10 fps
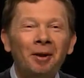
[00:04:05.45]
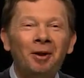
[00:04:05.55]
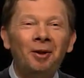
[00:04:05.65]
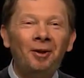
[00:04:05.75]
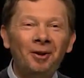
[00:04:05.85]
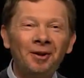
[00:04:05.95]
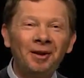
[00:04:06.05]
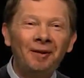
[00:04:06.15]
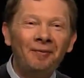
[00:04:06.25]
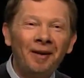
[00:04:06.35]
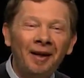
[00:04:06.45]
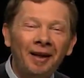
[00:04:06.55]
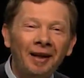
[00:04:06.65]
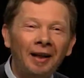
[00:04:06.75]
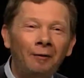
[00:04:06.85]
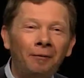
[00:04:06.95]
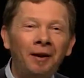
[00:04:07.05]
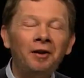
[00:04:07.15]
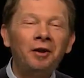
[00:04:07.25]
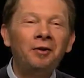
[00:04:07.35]
because it
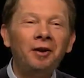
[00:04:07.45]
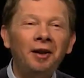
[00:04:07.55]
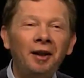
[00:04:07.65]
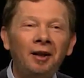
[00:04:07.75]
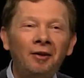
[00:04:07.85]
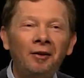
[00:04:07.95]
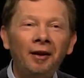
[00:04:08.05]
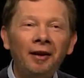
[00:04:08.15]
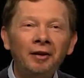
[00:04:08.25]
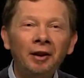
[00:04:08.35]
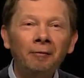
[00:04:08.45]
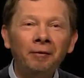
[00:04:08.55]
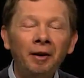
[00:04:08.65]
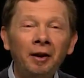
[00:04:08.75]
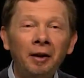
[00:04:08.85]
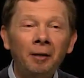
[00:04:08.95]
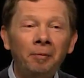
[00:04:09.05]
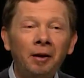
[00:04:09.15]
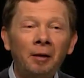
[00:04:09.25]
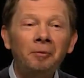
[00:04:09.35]
feels to the ego as if it had
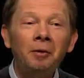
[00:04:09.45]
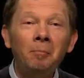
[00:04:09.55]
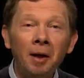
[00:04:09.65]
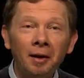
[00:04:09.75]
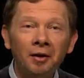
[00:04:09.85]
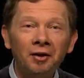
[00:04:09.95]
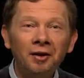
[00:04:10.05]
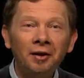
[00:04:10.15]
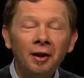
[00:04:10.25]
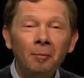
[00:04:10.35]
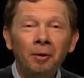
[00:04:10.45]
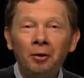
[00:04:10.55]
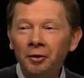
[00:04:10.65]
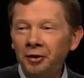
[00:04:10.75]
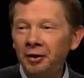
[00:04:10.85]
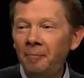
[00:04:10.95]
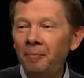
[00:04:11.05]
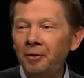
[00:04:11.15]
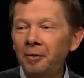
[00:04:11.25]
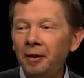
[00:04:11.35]
become diminished because
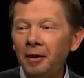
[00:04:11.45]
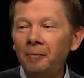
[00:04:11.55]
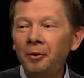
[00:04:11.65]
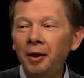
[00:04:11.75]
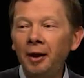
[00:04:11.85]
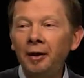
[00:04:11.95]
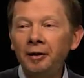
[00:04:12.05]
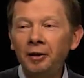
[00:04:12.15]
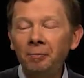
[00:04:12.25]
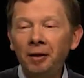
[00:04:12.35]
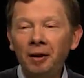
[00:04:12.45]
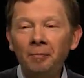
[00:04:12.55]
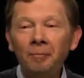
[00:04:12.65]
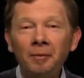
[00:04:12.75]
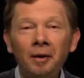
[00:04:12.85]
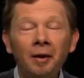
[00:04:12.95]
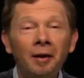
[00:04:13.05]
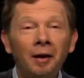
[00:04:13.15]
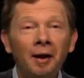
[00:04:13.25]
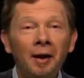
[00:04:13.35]
something, somebody else has become
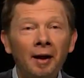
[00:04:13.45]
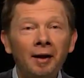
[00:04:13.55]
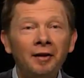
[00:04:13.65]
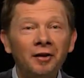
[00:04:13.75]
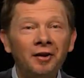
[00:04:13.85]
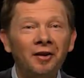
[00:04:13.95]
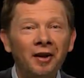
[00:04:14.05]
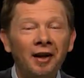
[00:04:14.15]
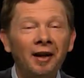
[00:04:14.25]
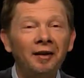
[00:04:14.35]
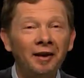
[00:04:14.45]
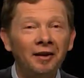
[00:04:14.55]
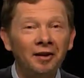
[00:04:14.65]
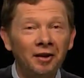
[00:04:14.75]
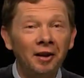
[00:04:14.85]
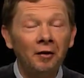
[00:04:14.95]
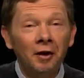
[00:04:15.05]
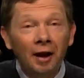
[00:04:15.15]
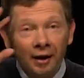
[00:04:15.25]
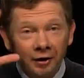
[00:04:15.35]
enhanced their identity in
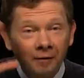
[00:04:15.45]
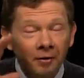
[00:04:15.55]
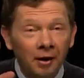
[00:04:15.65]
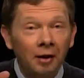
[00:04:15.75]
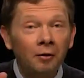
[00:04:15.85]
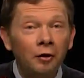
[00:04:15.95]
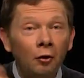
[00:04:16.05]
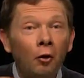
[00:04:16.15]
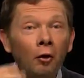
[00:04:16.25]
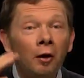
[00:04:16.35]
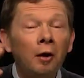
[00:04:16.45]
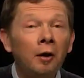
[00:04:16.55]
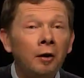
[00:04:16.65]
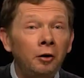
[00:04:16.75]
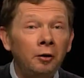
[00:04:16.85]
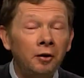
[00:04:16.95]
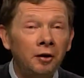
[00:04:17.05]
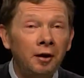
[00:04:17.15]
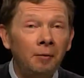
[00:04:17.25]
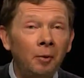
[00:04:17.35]
the eyes of the ego. It's all you can
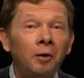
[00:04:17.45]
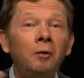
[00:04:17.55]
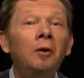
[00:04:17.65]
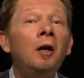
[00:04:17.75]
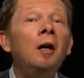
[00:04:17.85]
see when you